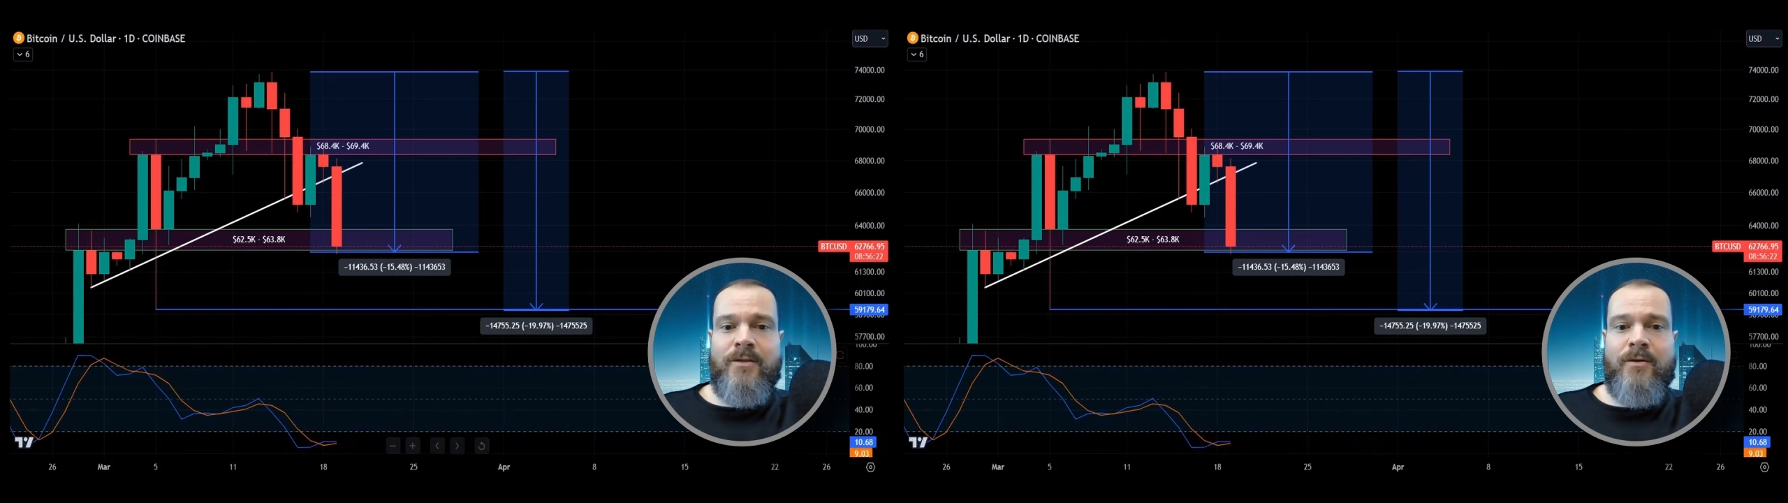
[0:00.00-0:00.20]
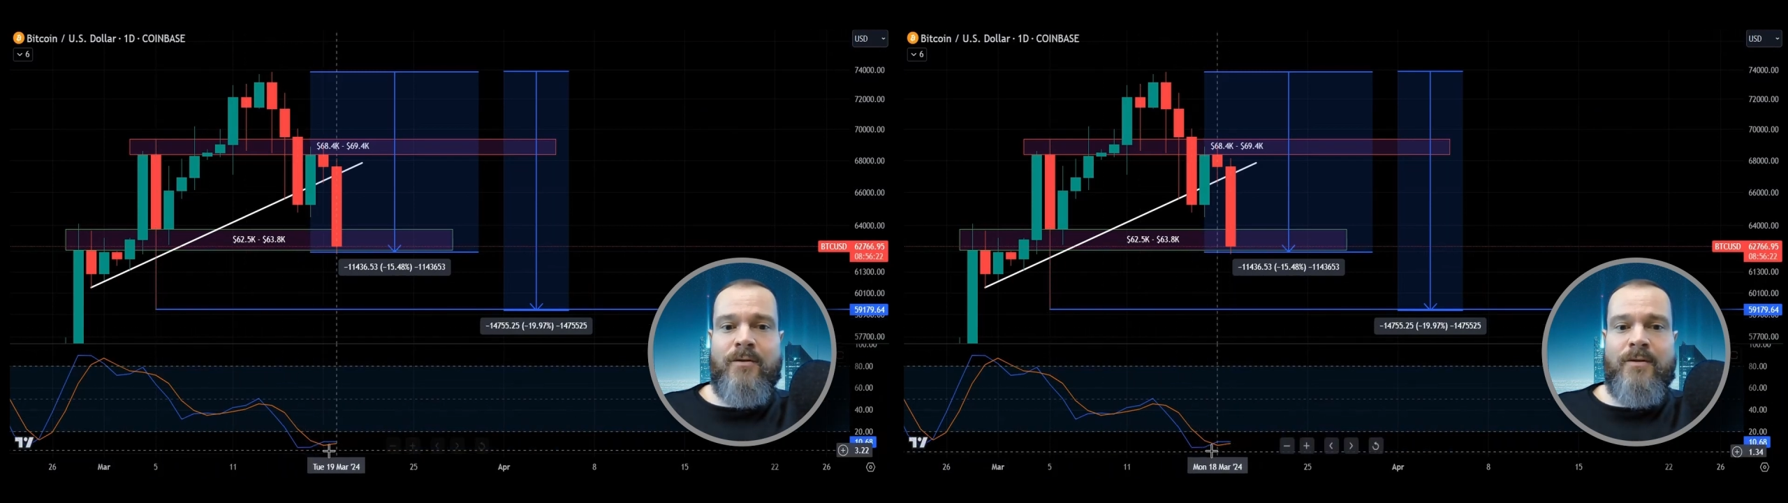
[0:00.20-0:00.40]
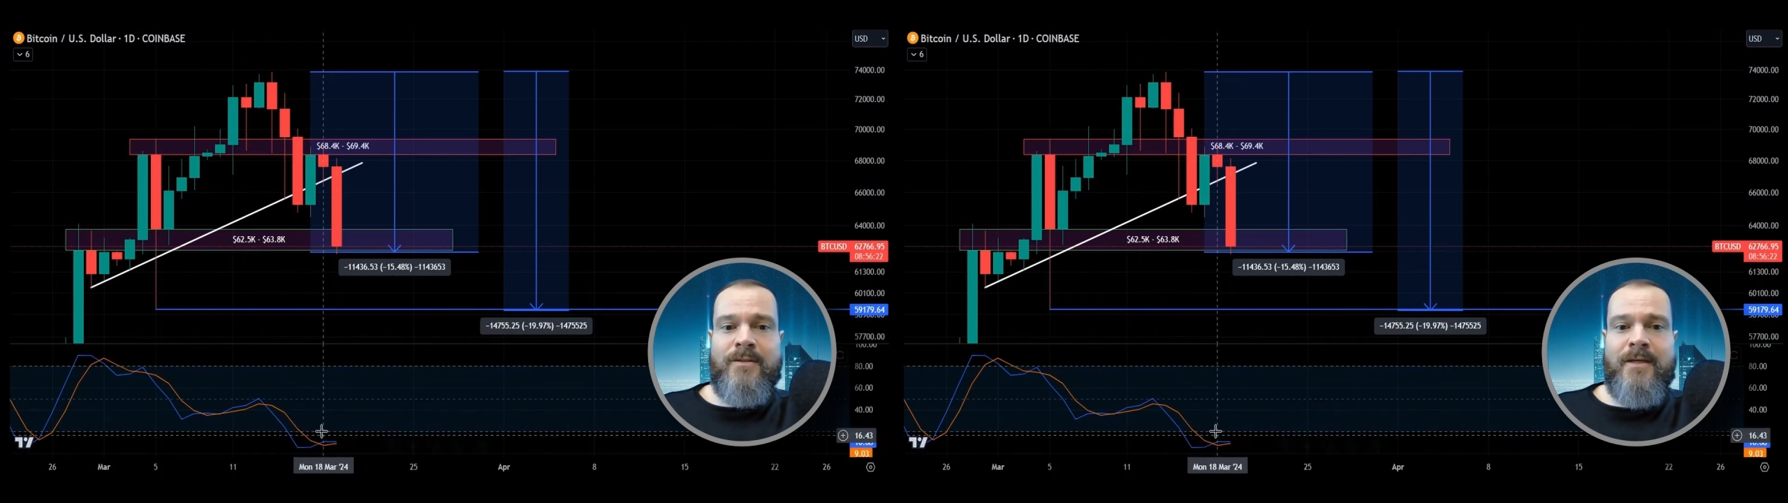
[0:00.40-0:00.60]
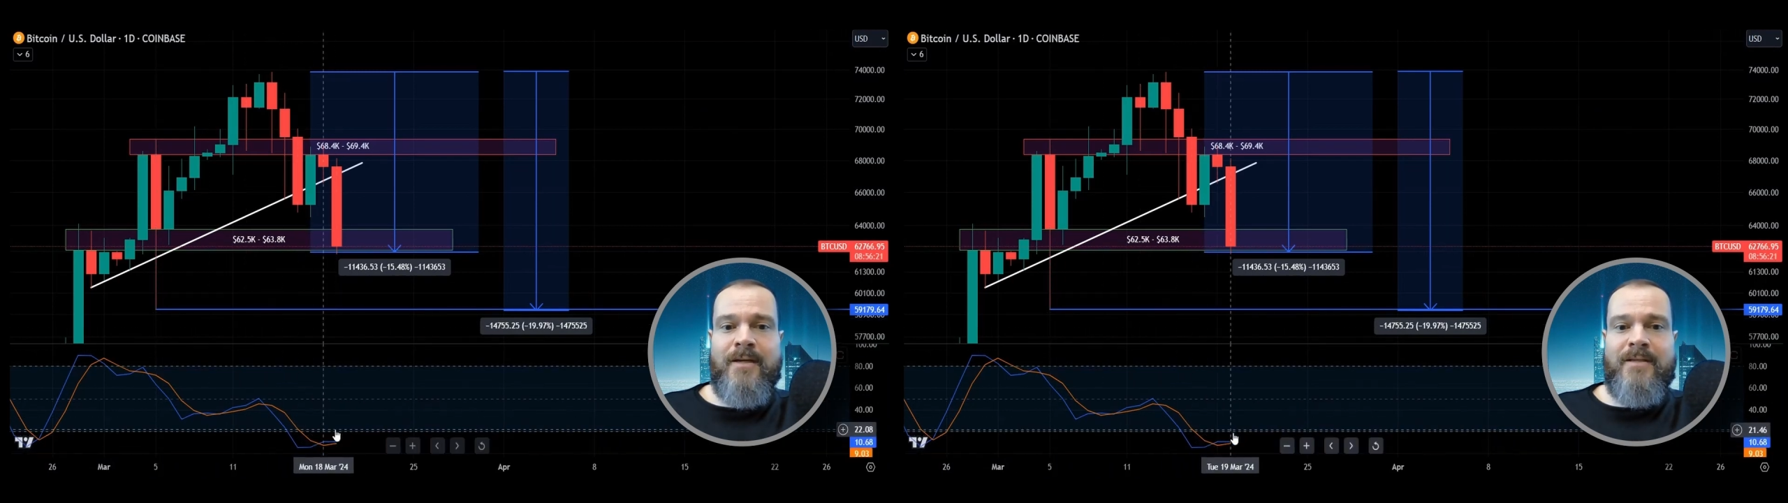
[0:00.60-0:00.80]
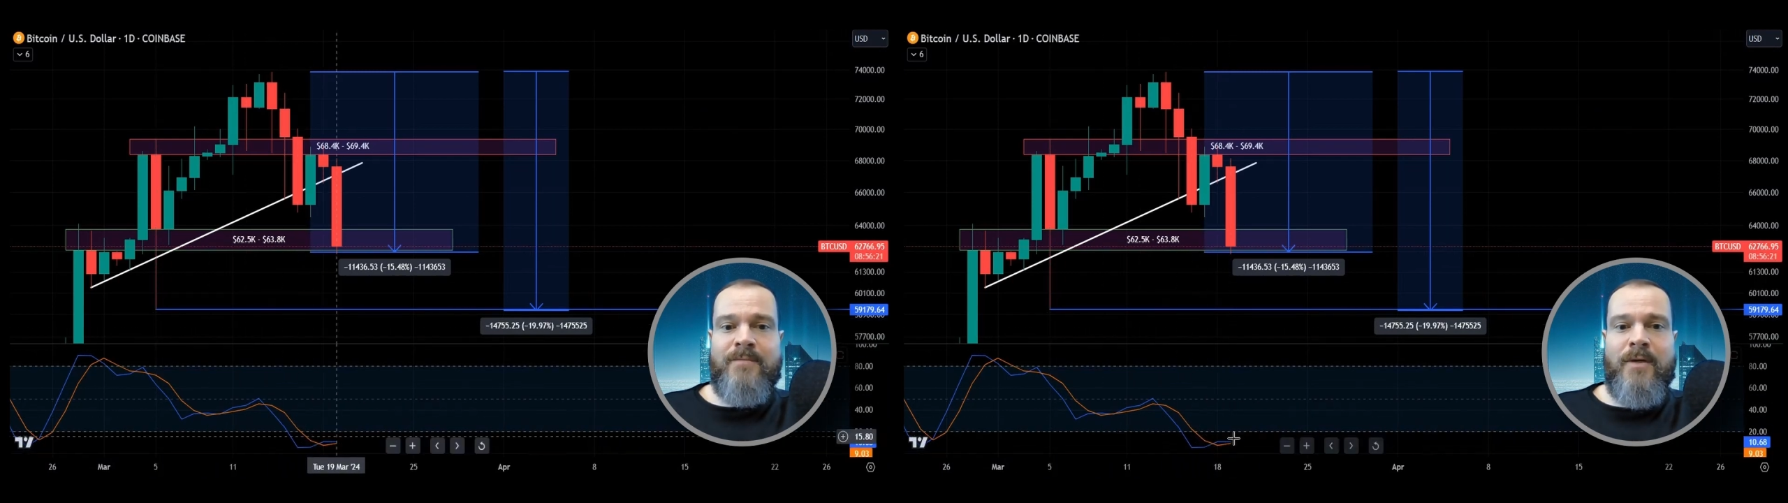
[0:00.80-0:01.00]

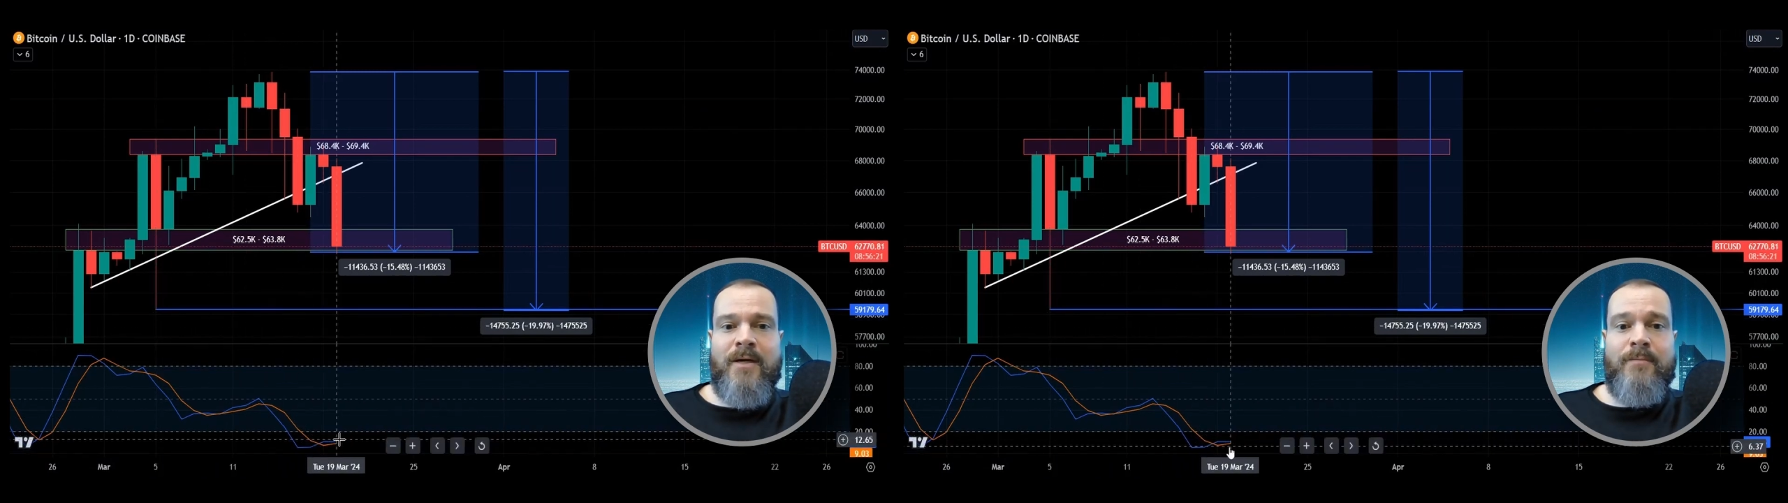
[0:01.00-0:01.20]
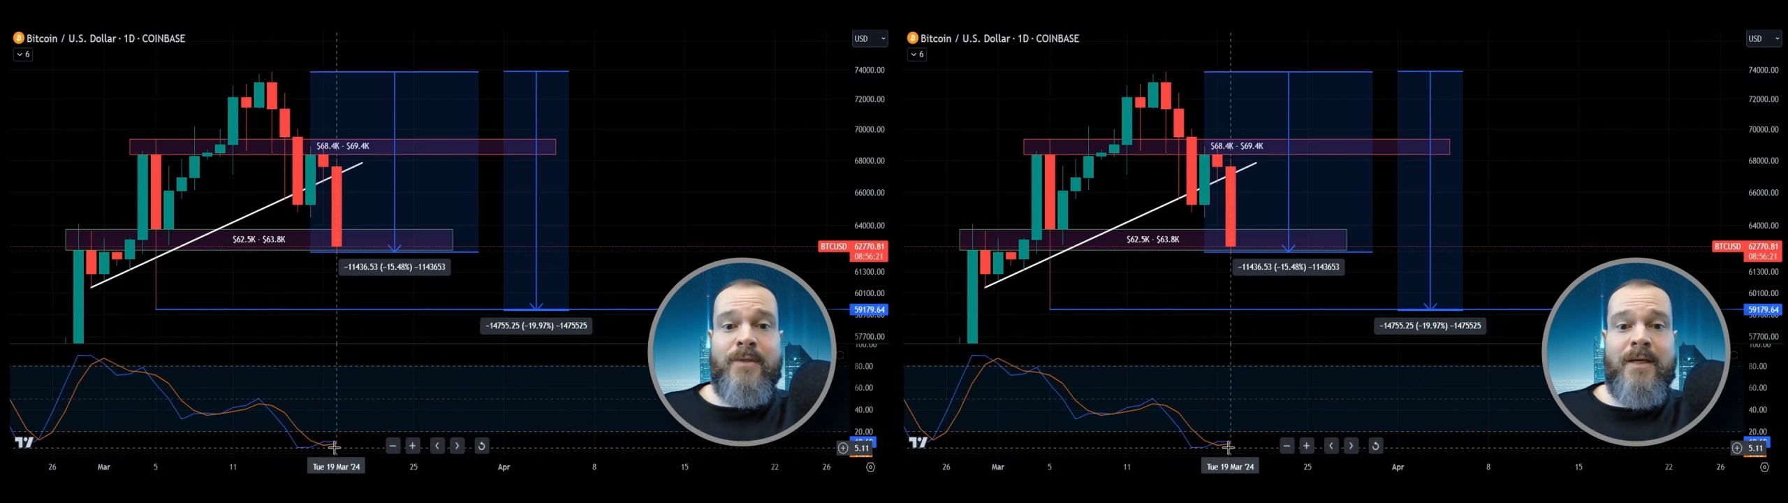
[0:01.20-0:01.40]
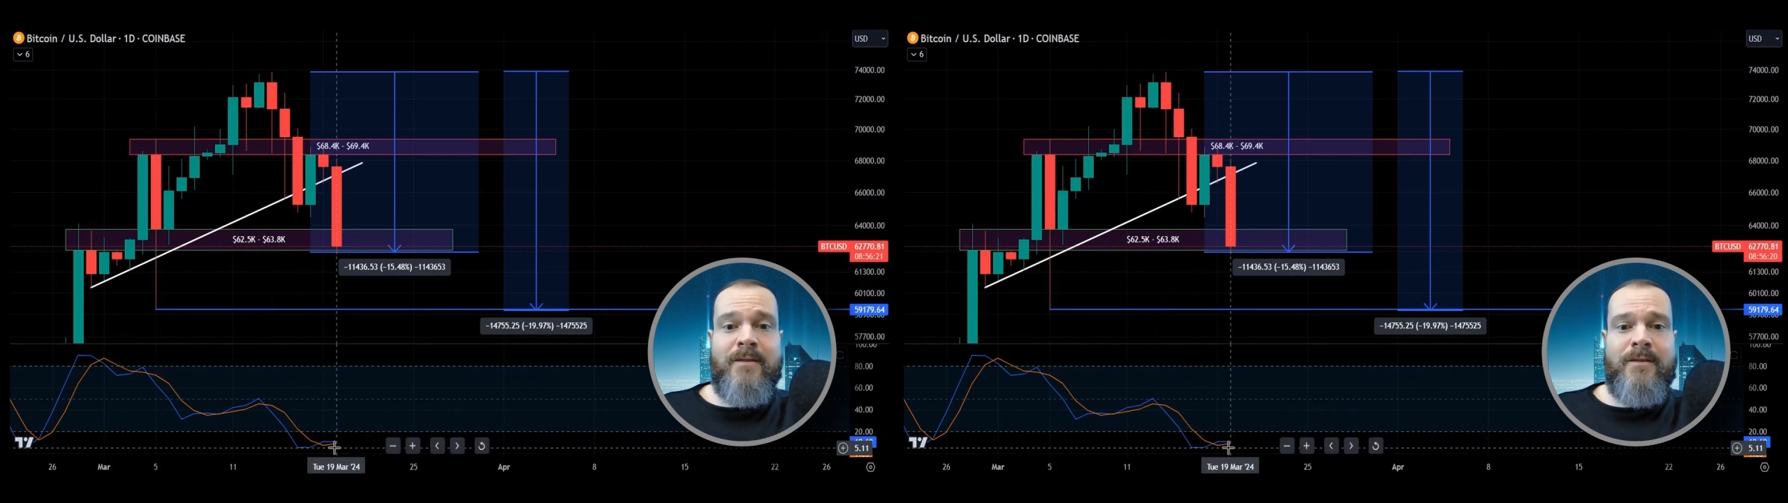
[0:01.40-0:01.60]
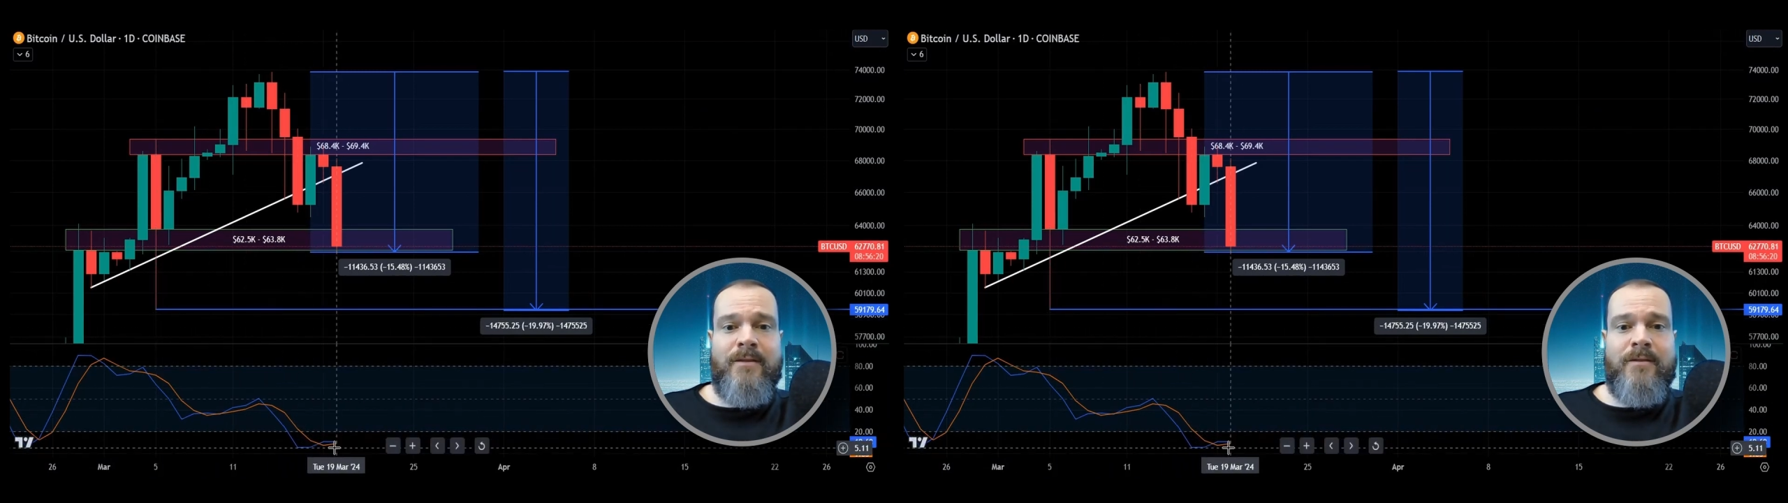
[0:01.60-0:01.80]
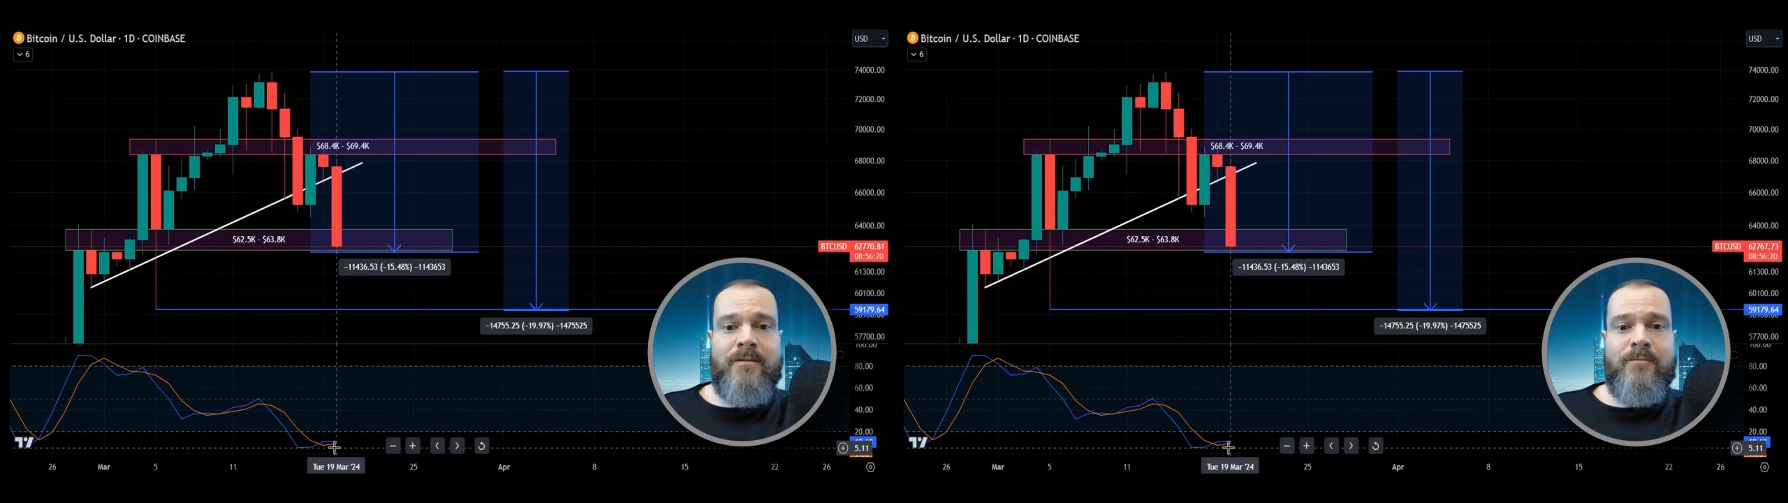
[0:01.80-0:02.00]
RSI is bombed out
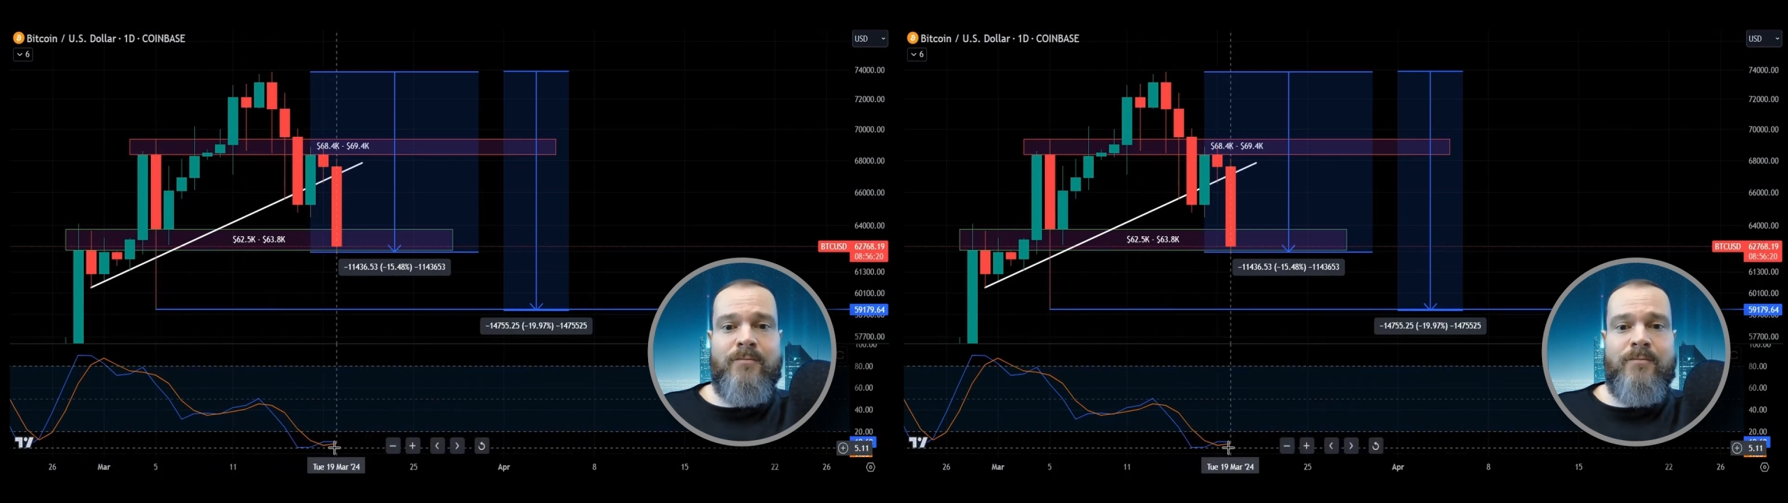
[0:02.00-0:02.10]
here,